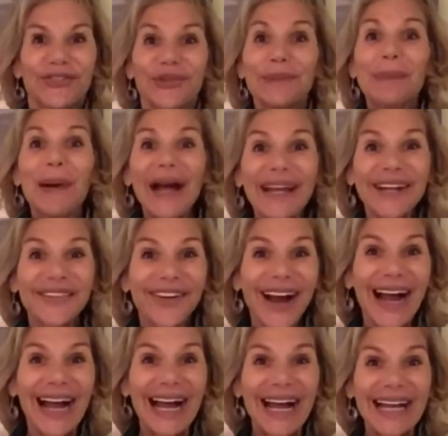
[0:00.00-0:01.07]
for bike
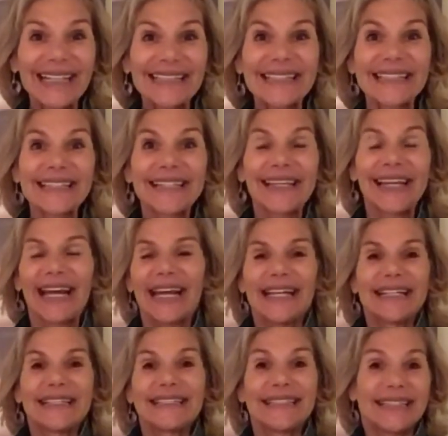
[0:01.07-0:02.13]
rides,
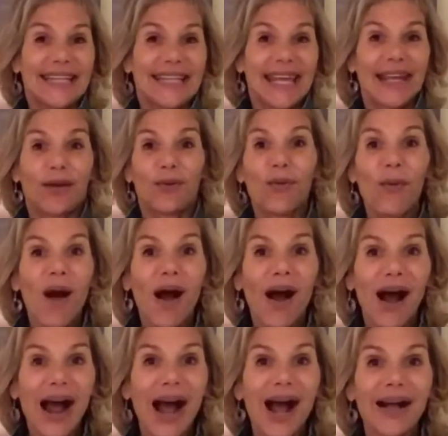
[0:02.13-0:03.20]
take
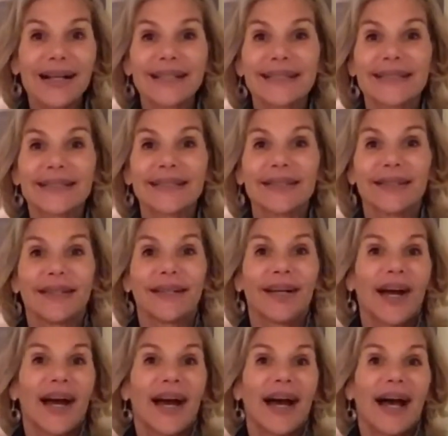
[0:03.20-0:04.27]
walks,
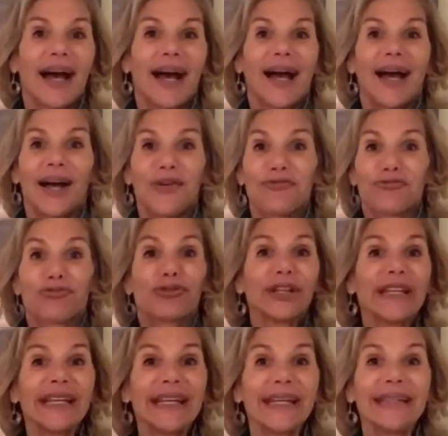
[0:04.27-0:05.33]

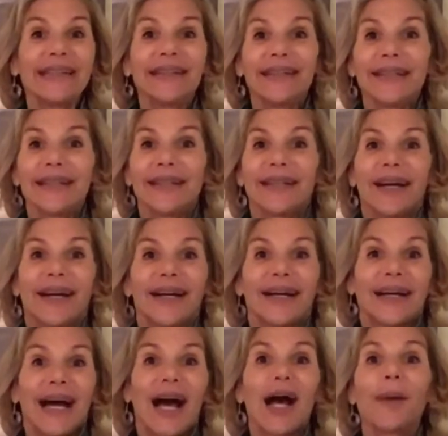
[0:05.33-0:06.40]
read
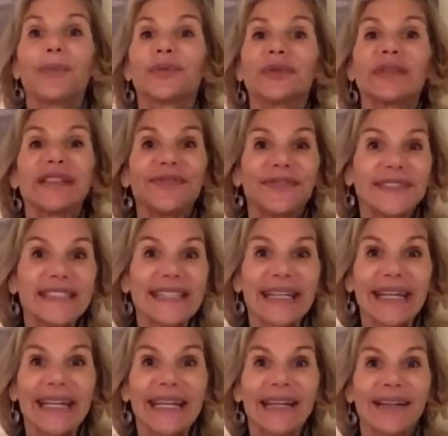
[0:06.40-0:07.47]

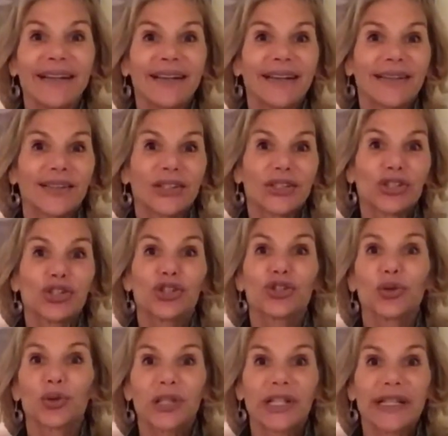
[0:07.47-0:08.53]
uplifting
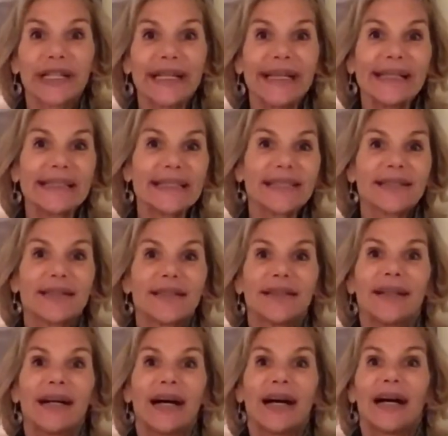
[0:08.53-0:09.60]
stories,
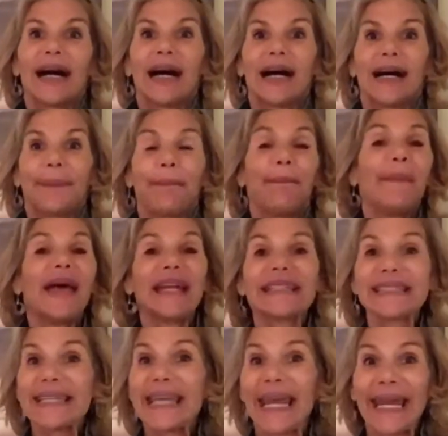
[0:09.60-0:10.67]

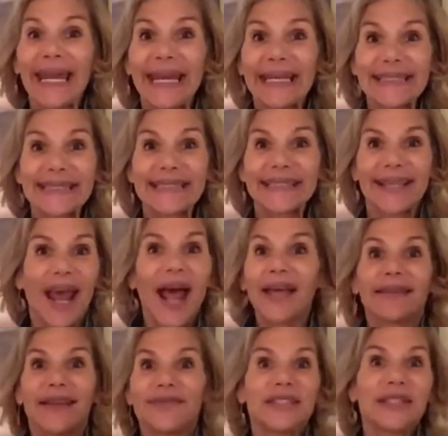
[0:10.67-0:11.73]
meditate. I
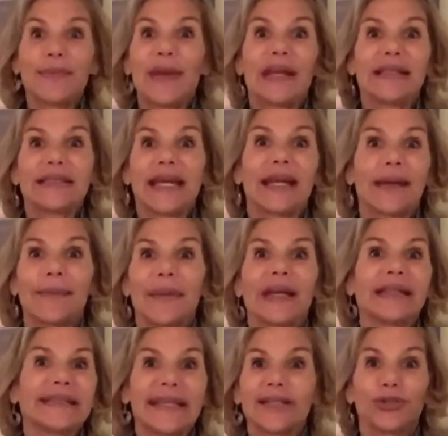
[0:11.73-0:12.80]
love to meditate. I
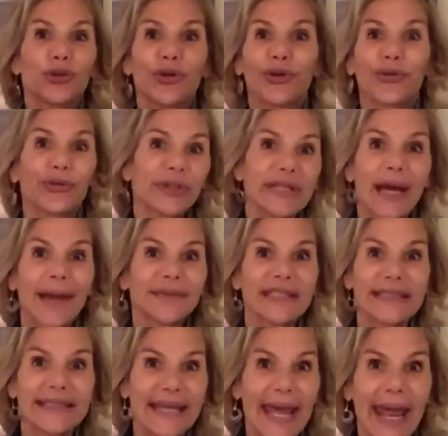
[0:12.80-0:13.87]
meditate 2 to 3 times a
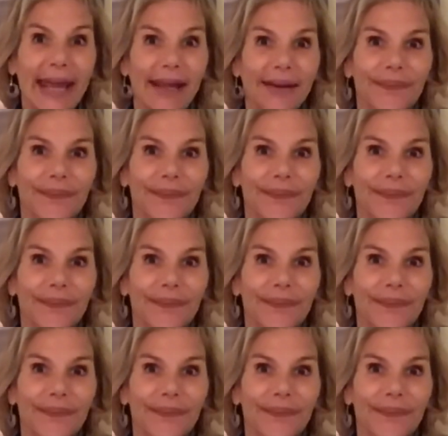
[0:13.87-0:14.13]
day.